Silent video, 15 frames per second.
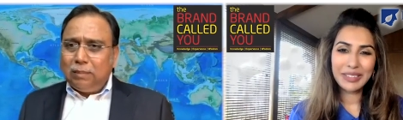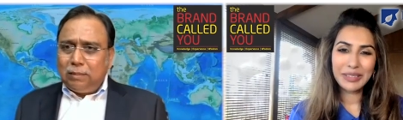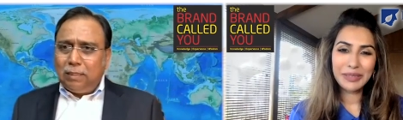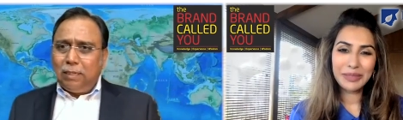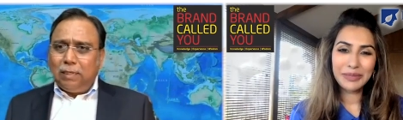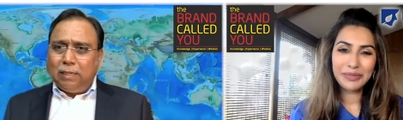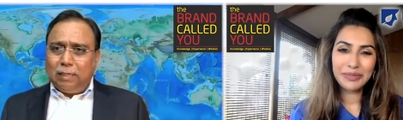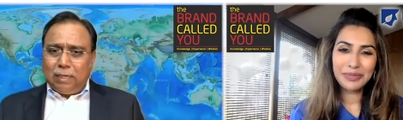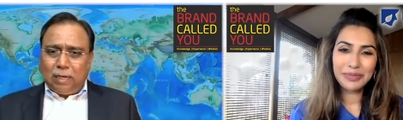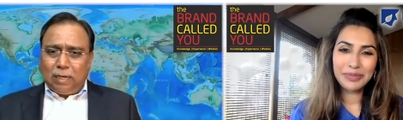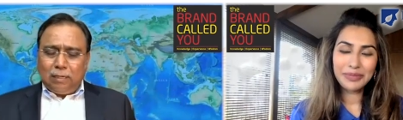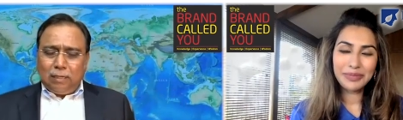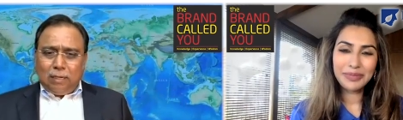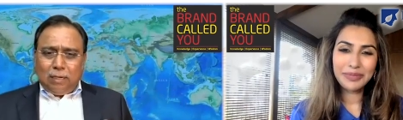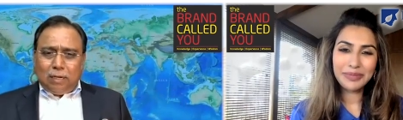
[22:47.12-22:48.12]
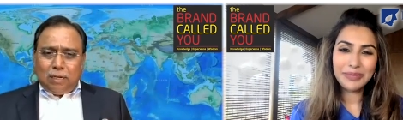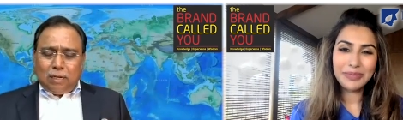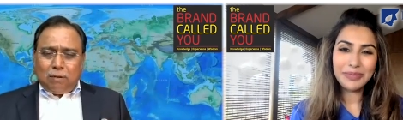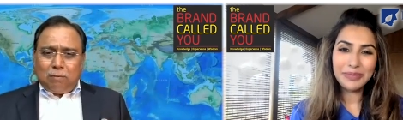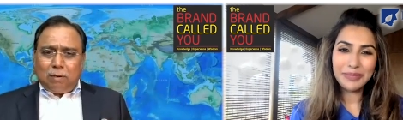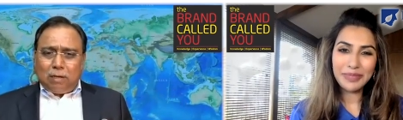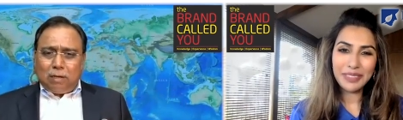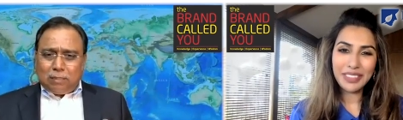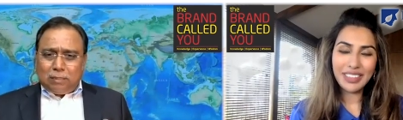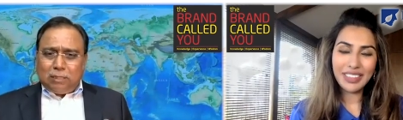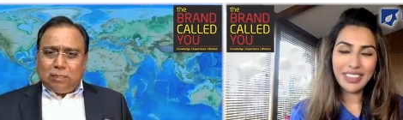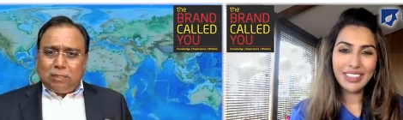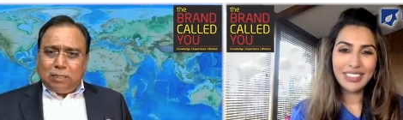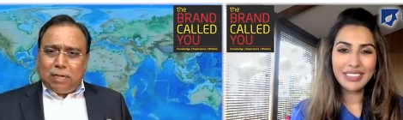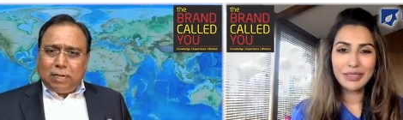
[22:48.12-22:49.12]
Speaker 1: sharing that. Now,
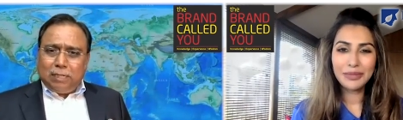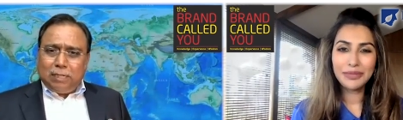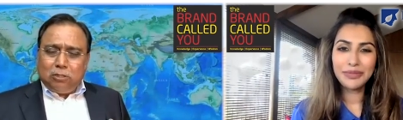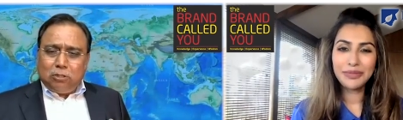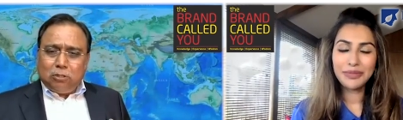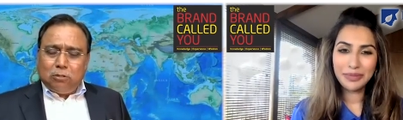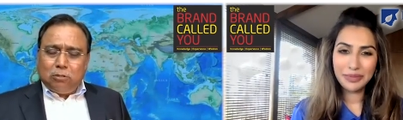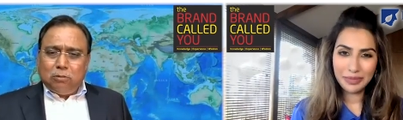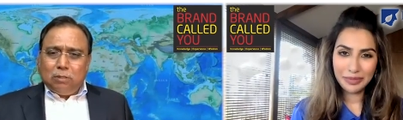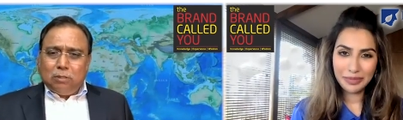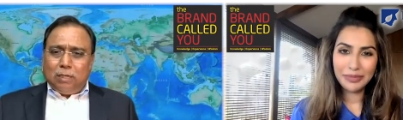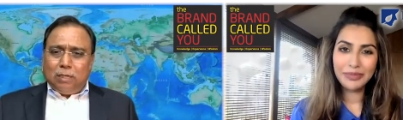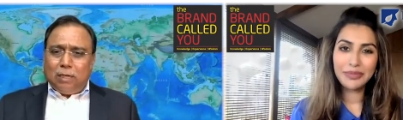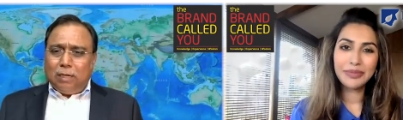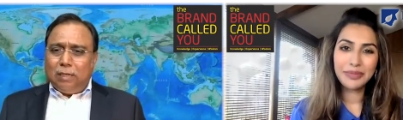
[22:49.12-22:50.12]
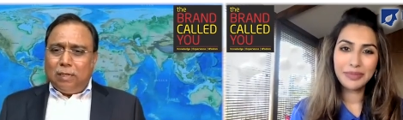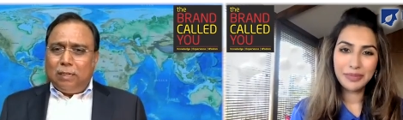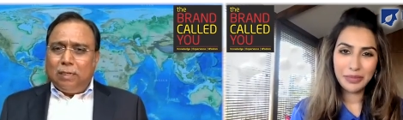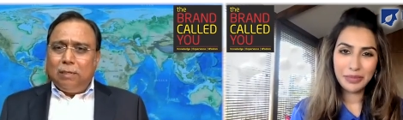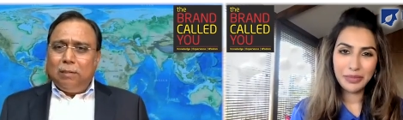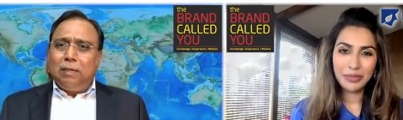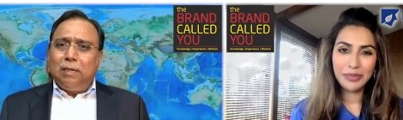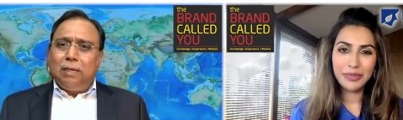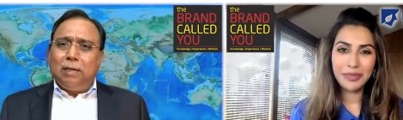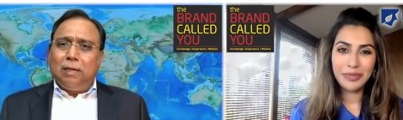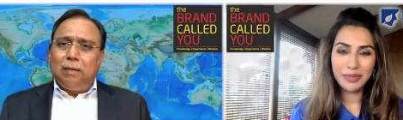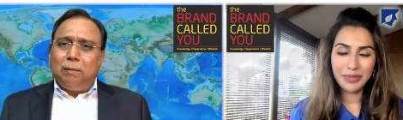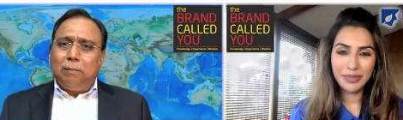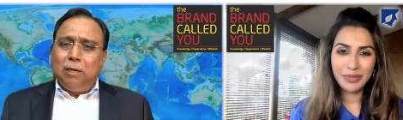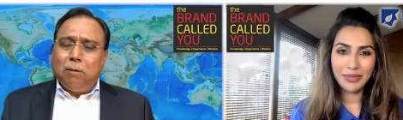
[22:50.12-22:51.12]
just getting to a
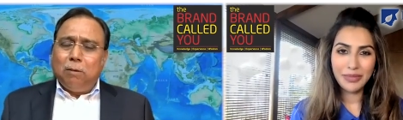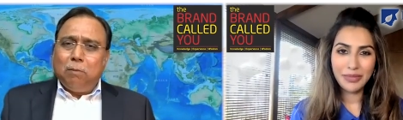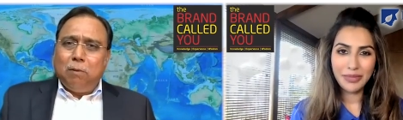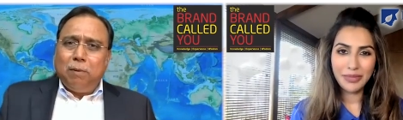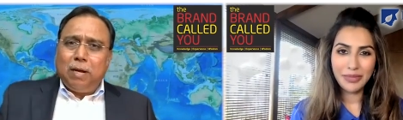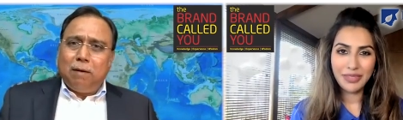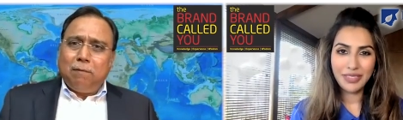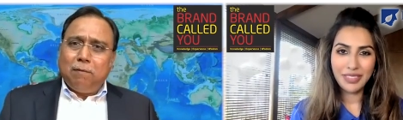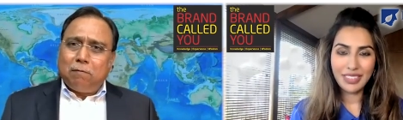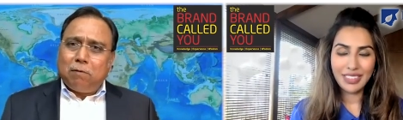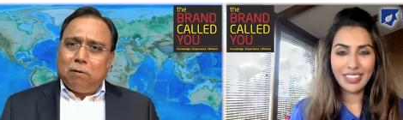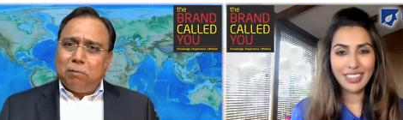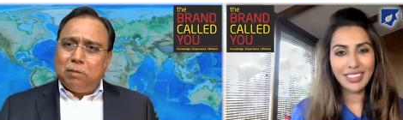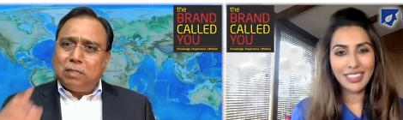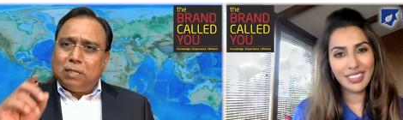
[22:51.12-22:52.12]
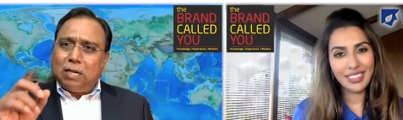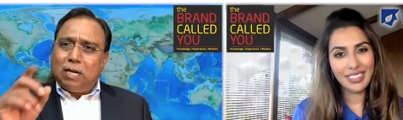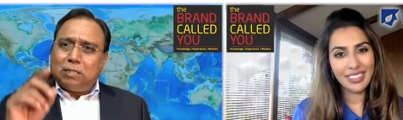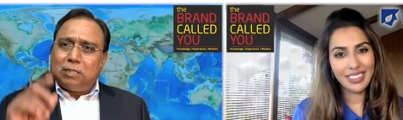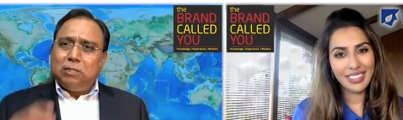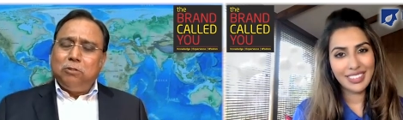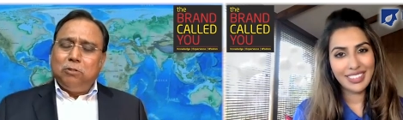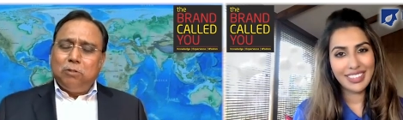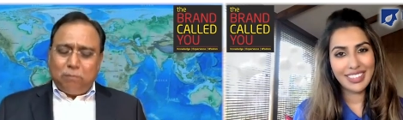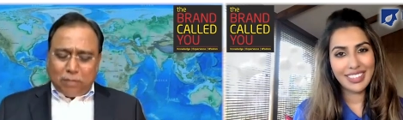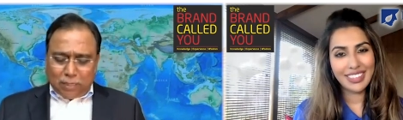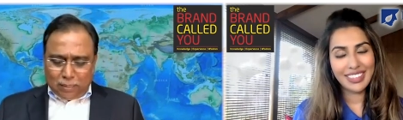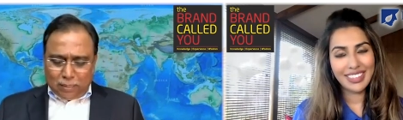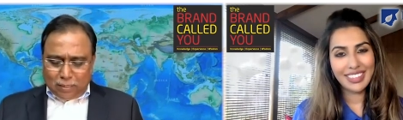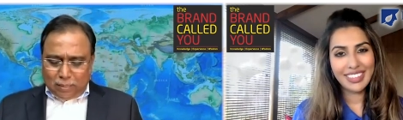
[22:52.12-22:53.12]
little, moving away from this and asking you a
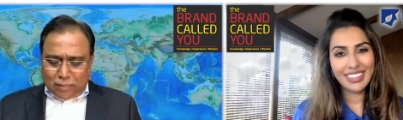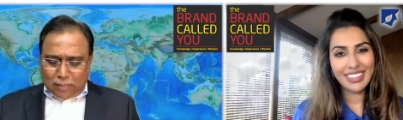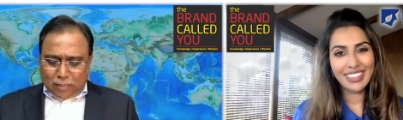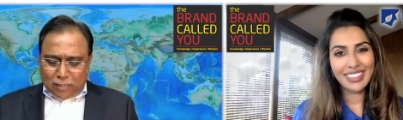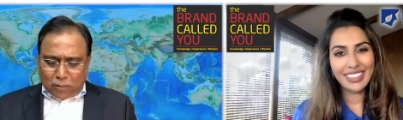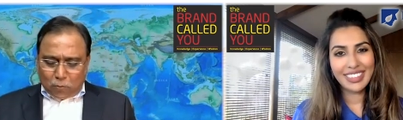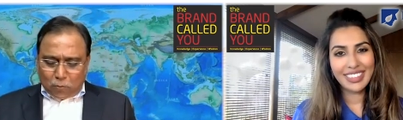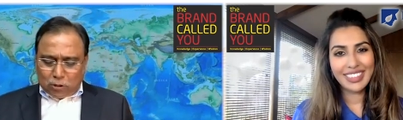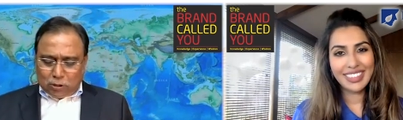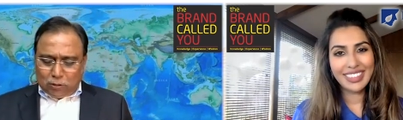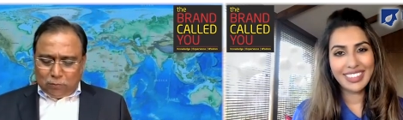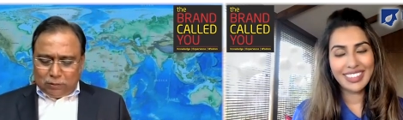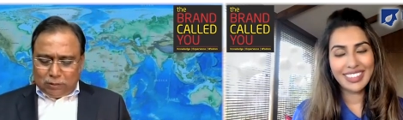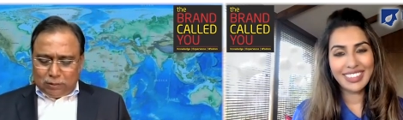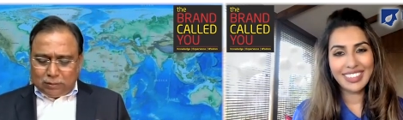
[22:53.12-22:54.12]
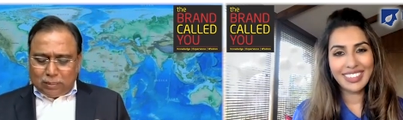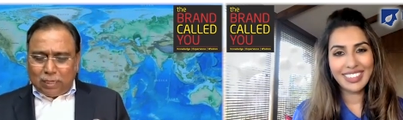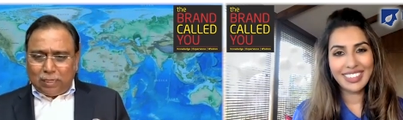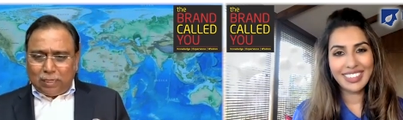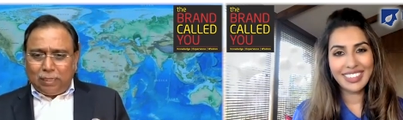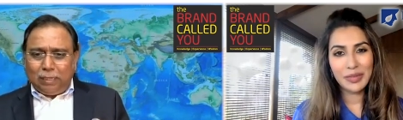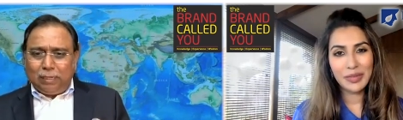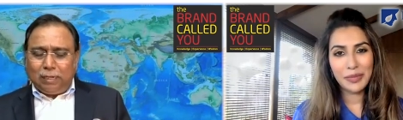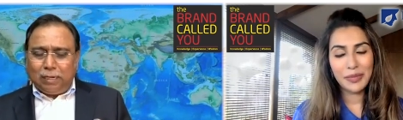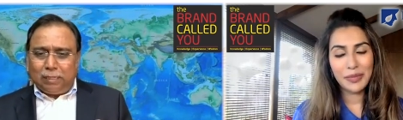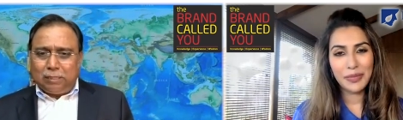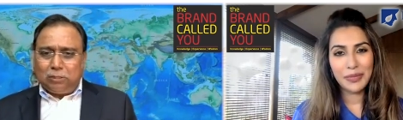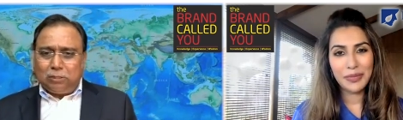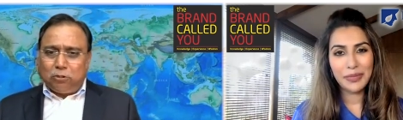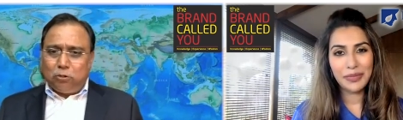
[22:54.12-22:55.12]
very question which is directly
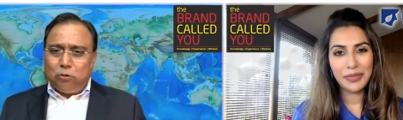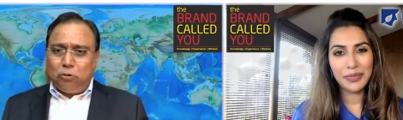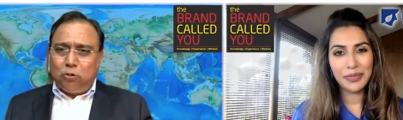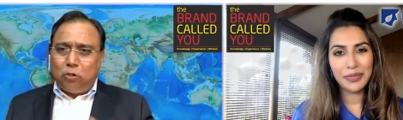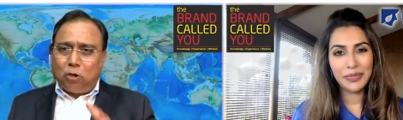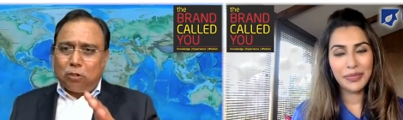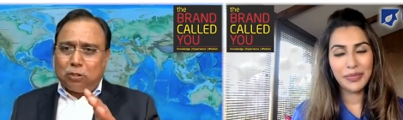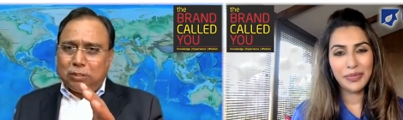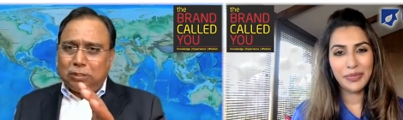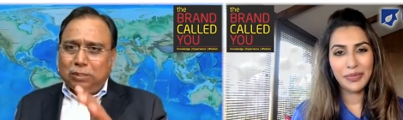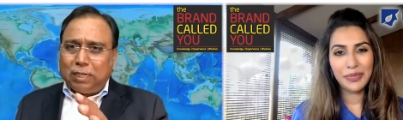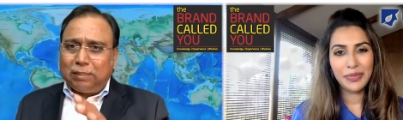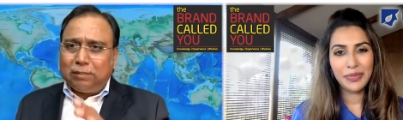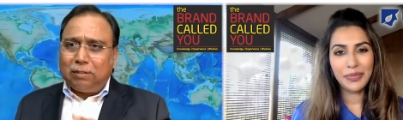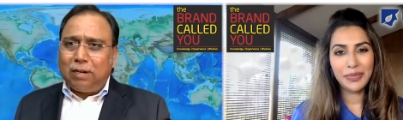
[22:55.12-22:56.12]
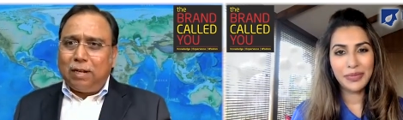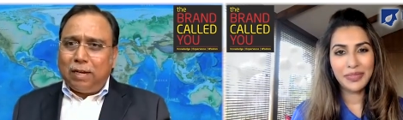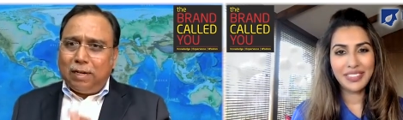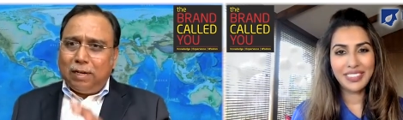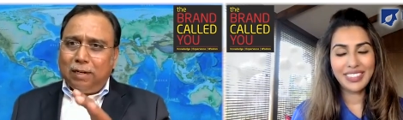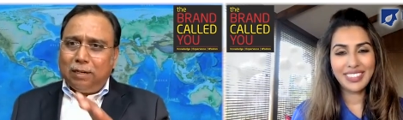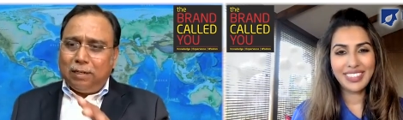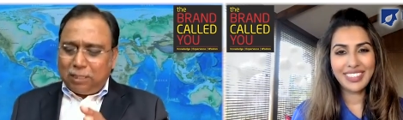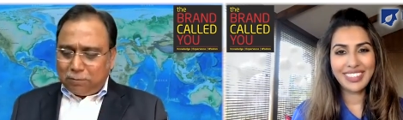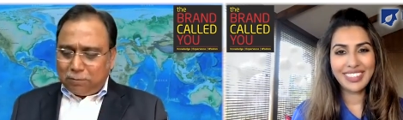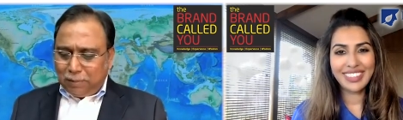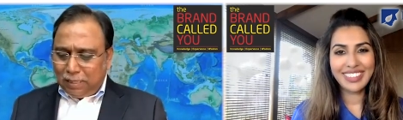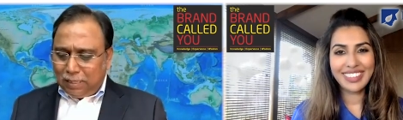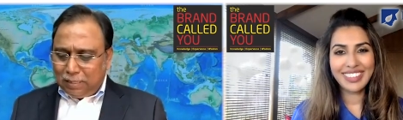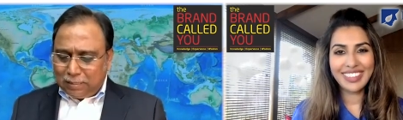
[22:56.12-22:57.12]
related to Dr. Chytra and her
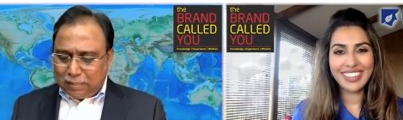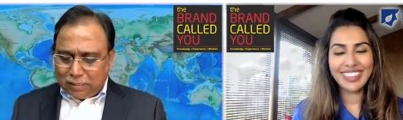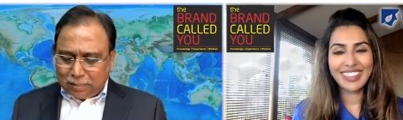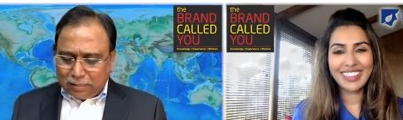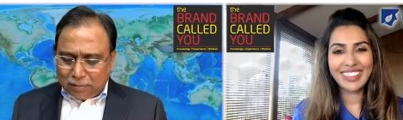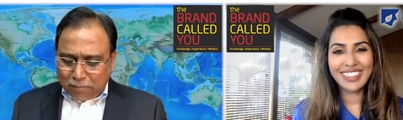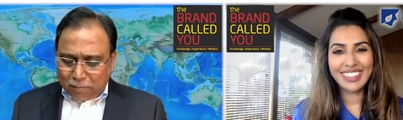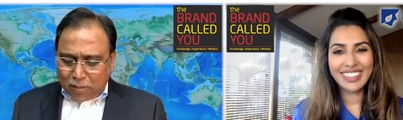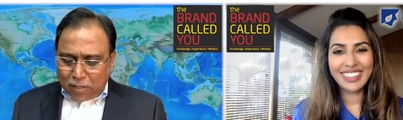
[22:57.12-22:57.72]
experiences.